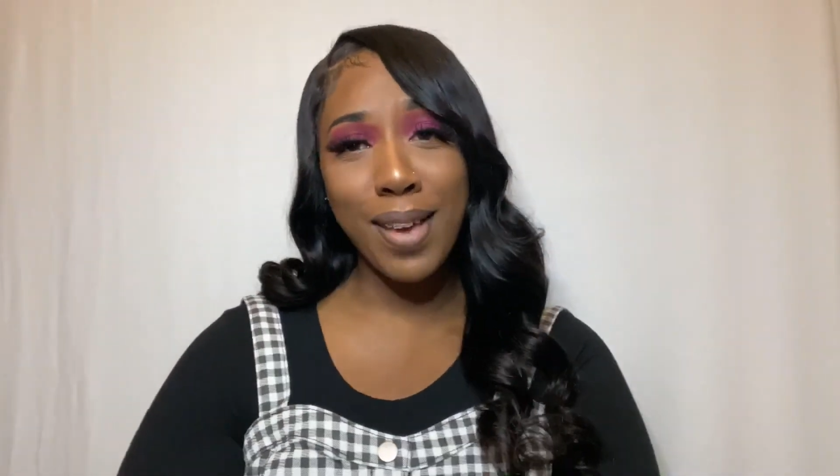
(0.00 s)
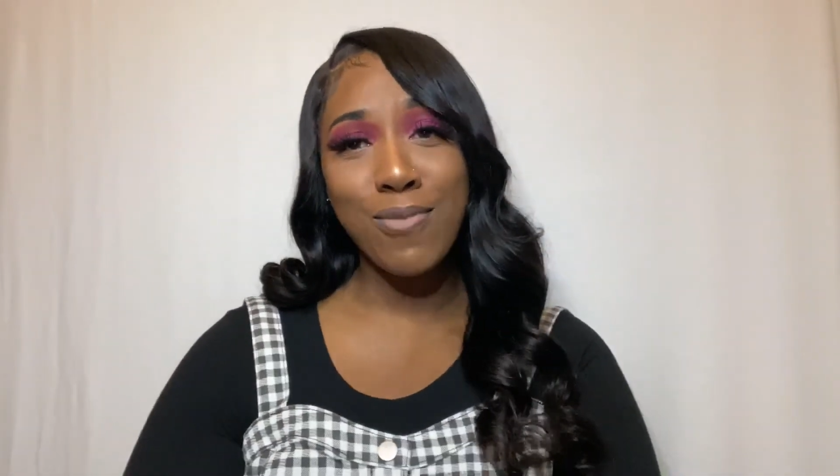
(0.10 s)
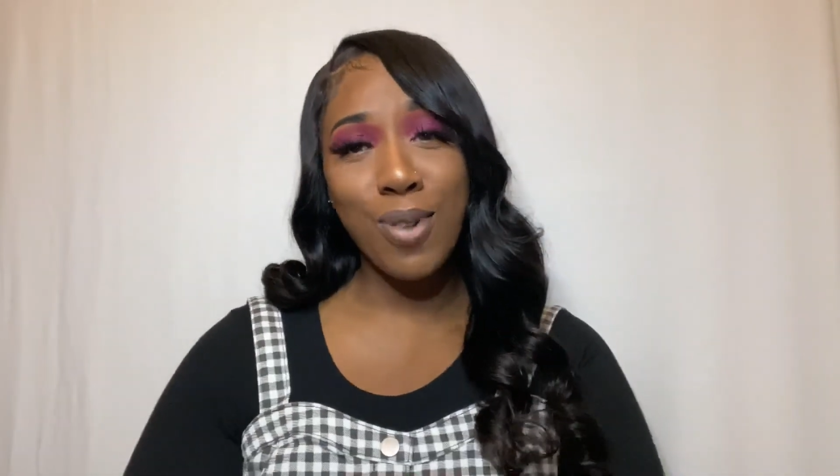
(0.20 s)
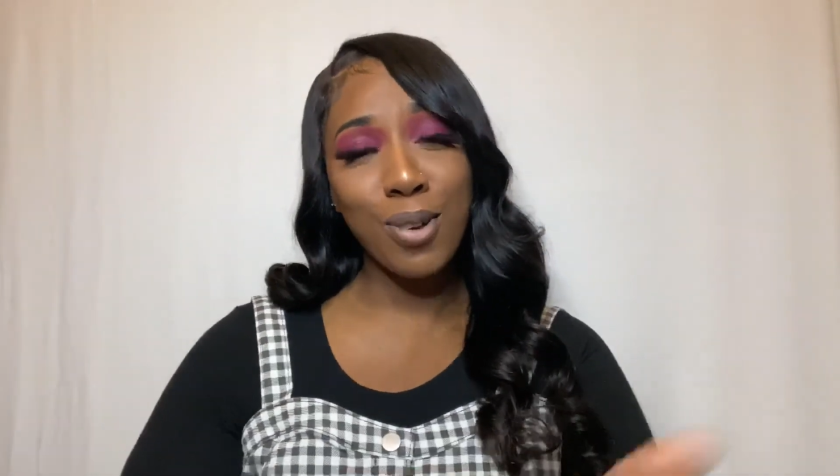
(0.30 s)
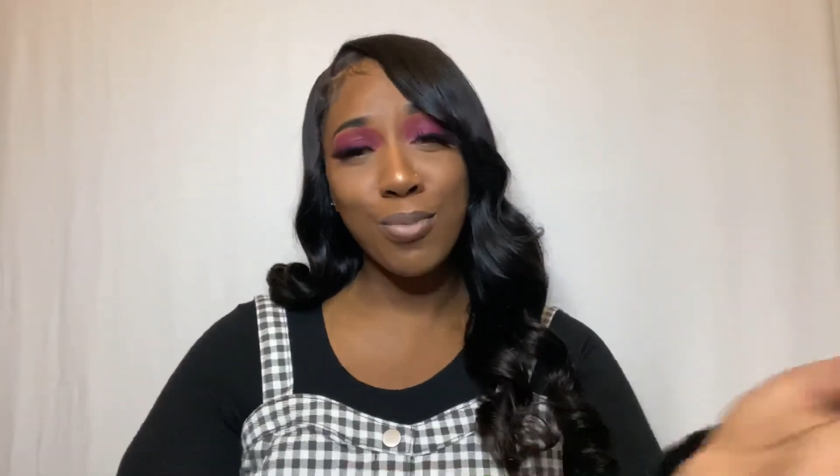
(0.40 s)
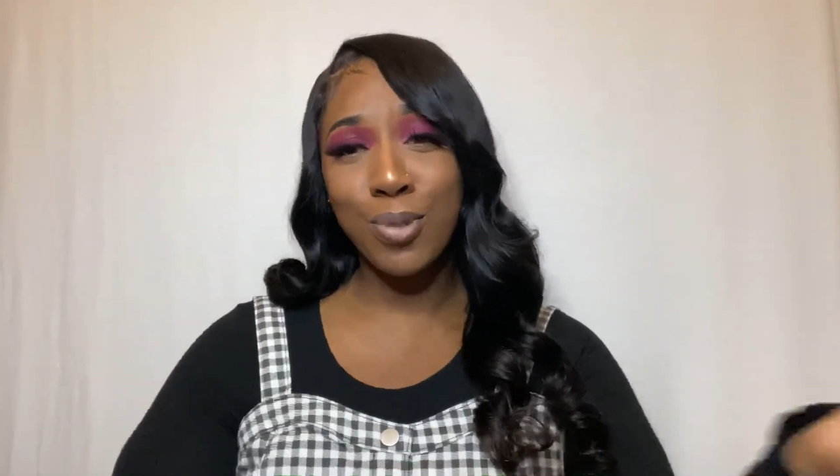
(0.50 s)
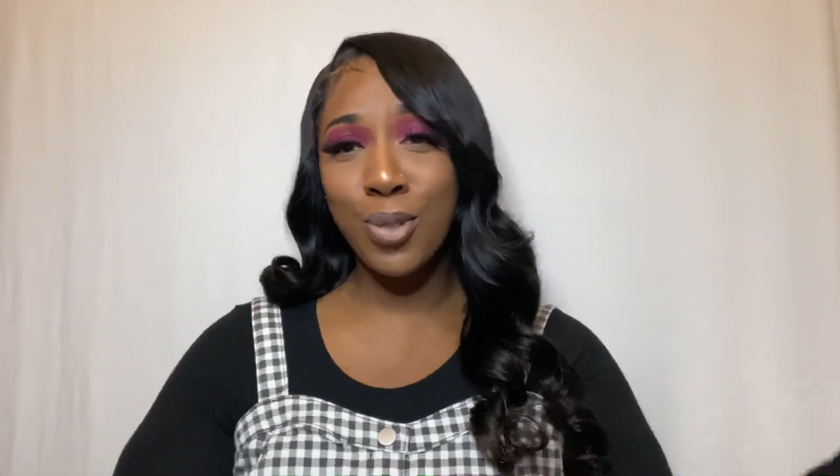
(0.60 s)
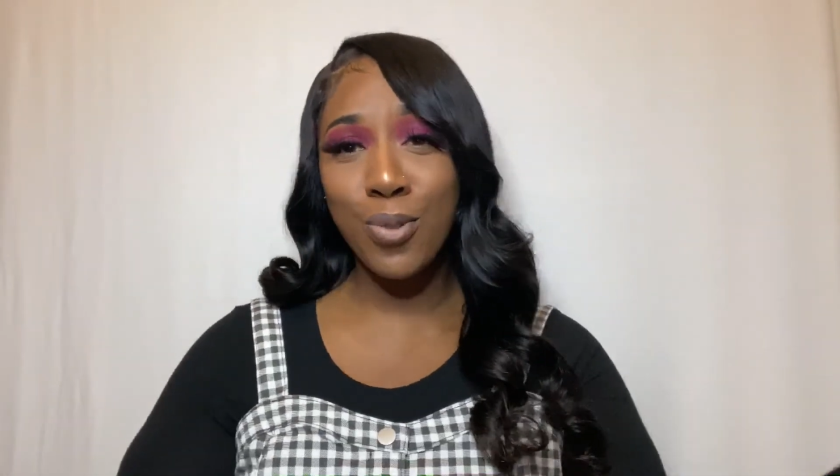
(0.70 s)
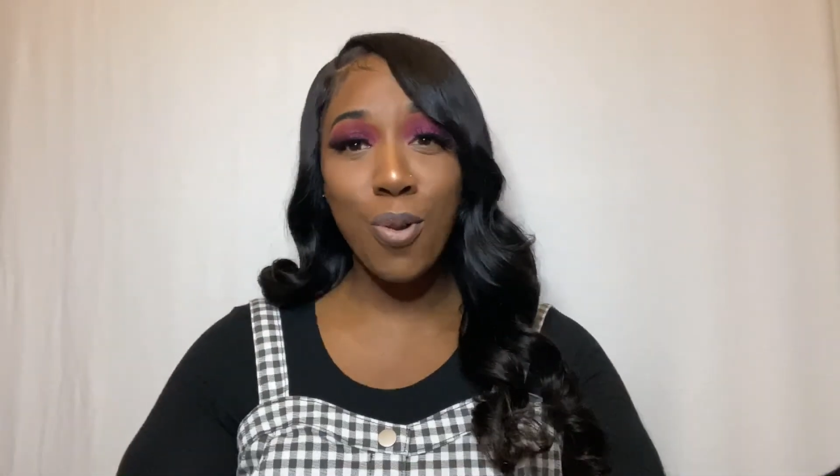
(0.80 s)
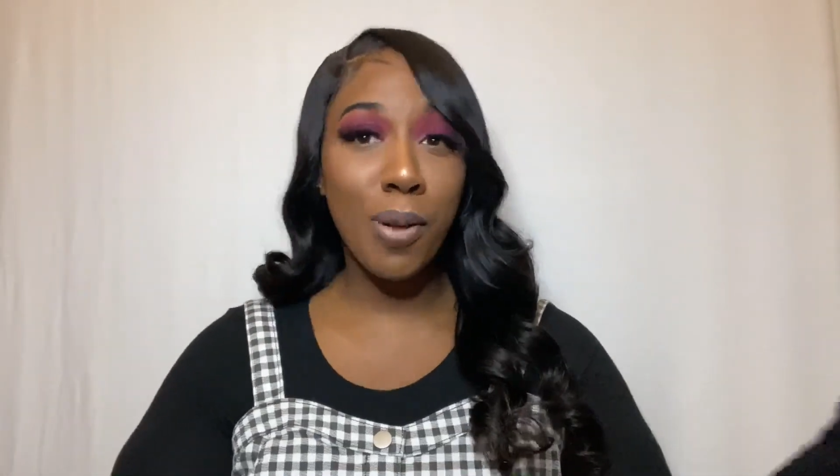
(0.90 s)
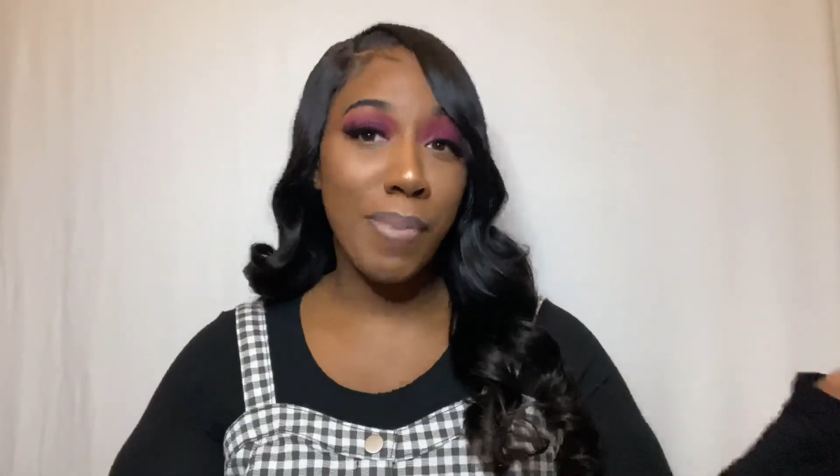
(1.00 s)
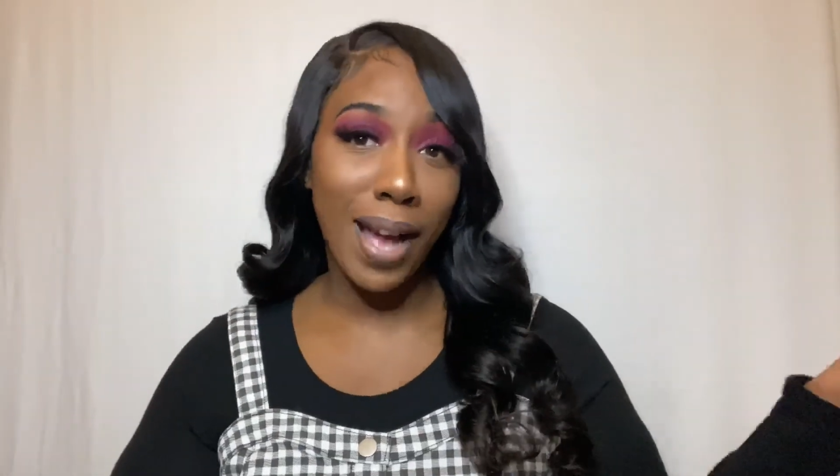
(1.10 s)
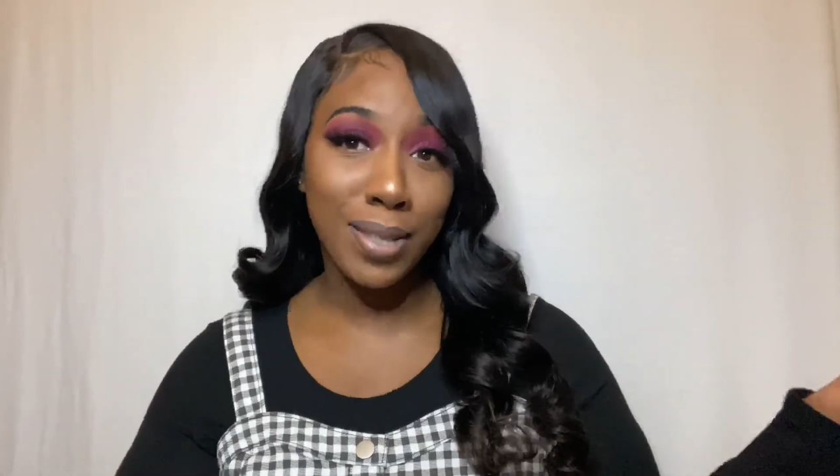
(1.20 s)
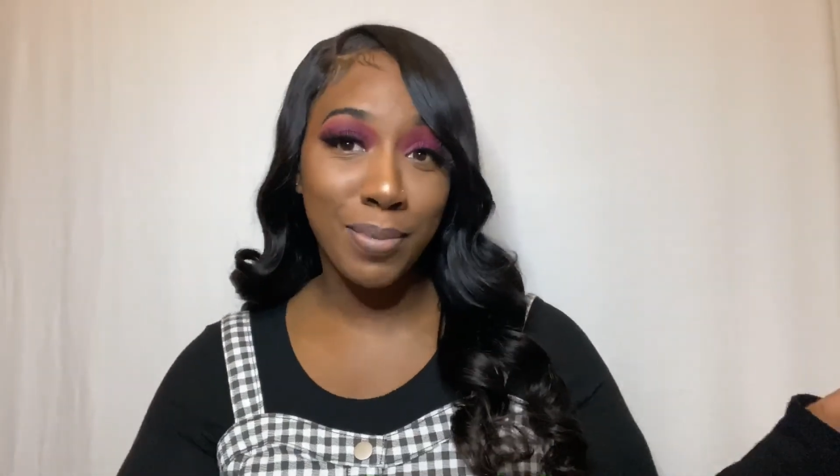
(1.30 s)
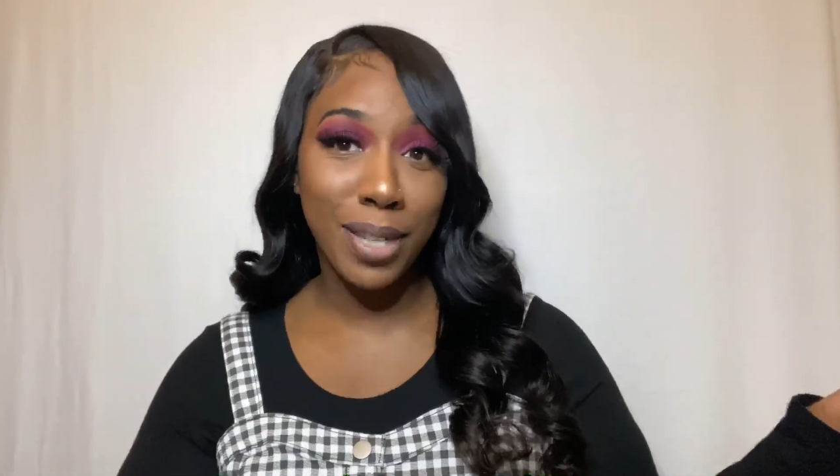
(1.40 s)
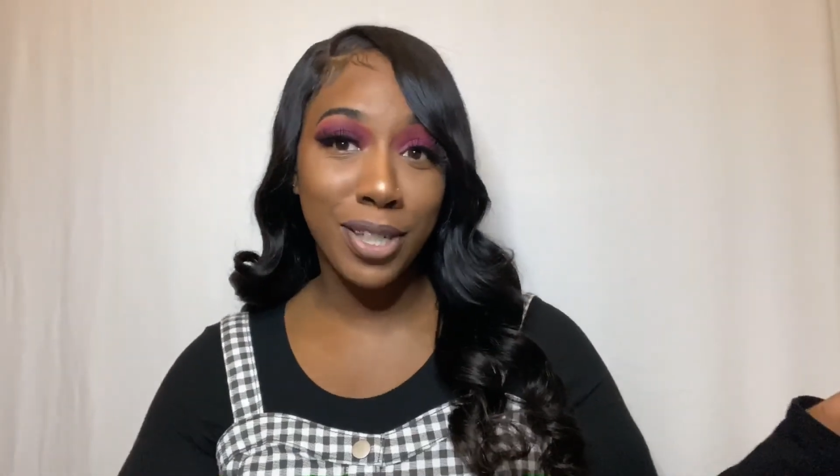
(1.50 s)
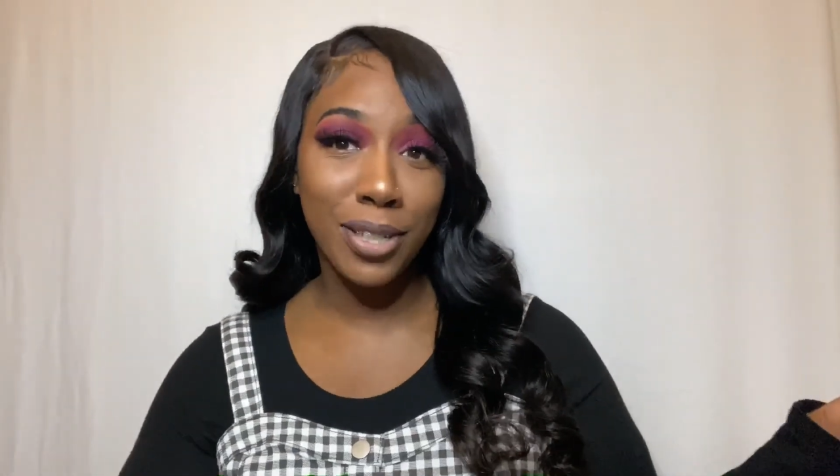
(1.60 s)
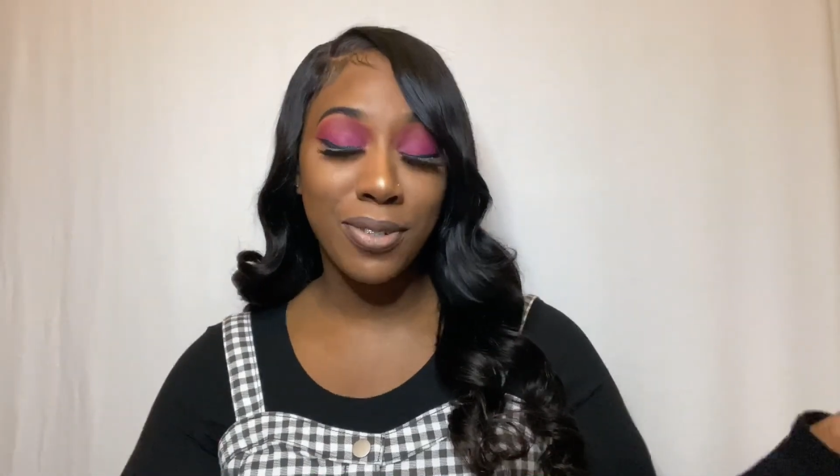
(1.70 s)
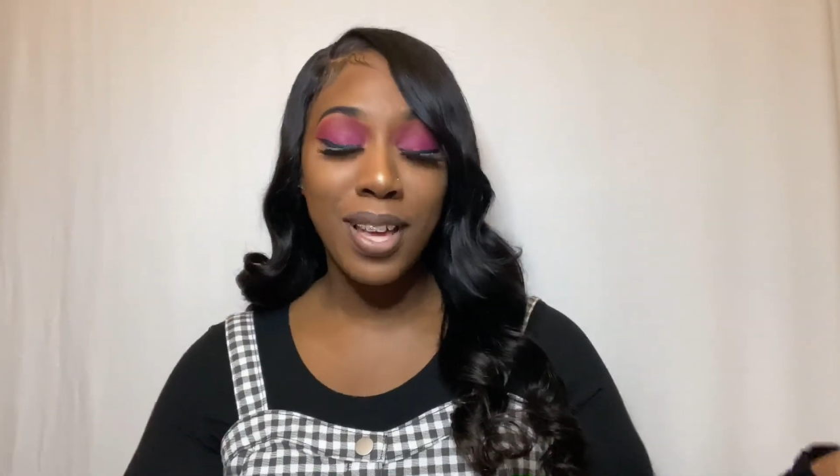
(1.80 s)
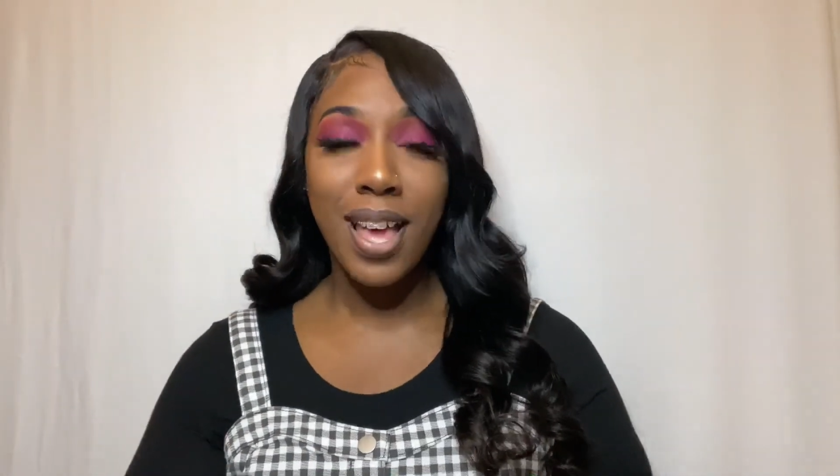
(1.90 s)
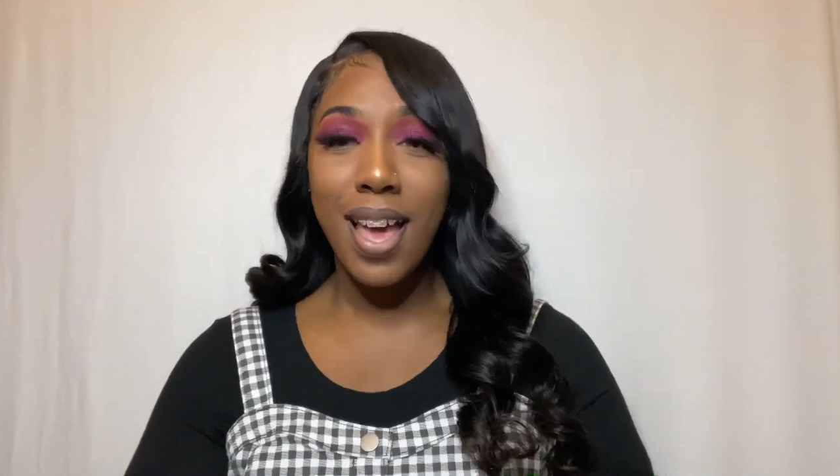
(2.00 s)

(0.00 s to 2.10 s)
and welcome to or back to my channel.